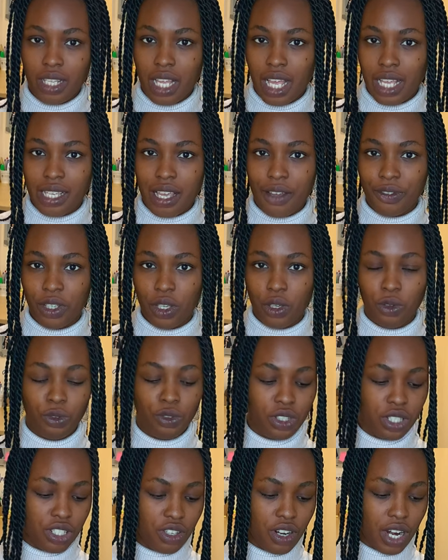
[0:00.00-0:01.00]
that's after you
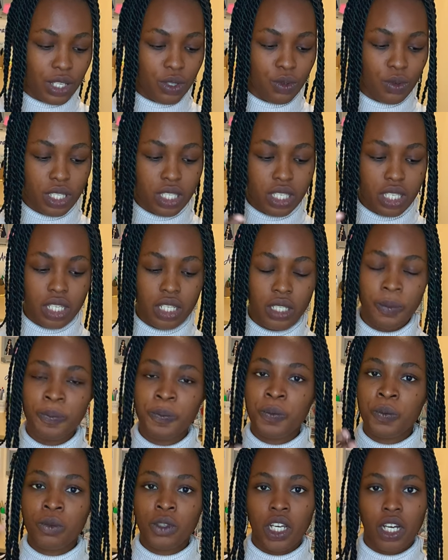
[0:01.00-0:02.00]
finish graduating.
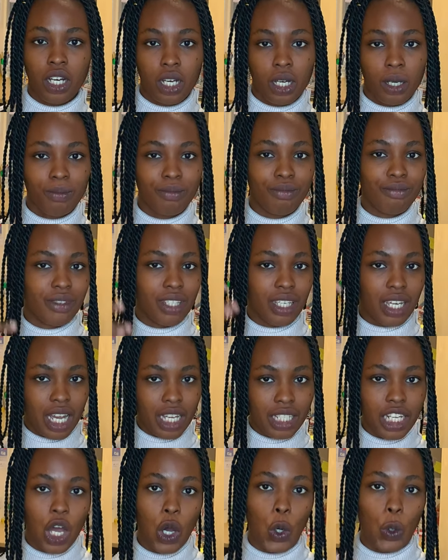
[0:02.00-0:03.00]
They
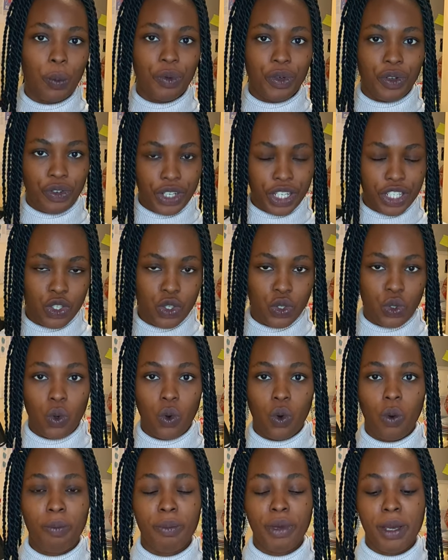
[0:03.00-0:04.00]
can now upgrade
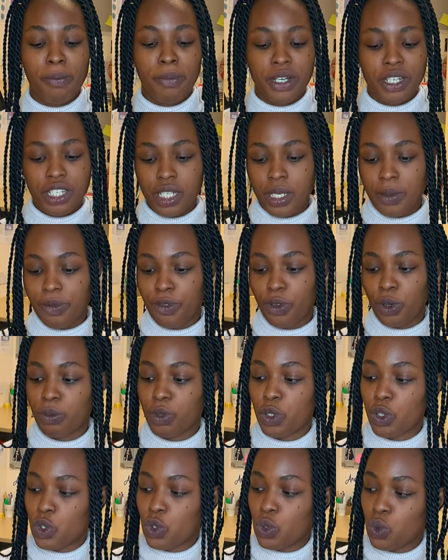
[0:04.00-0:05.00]
your membership from
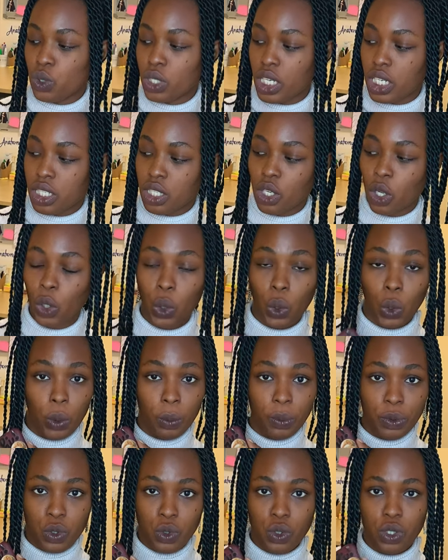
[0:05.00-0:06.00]
the student
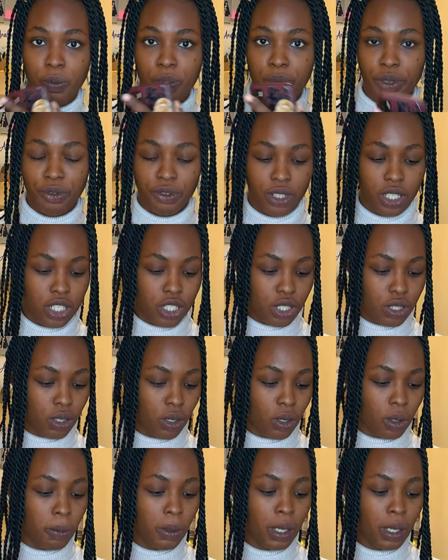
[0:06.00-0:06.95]
club to the privilege club.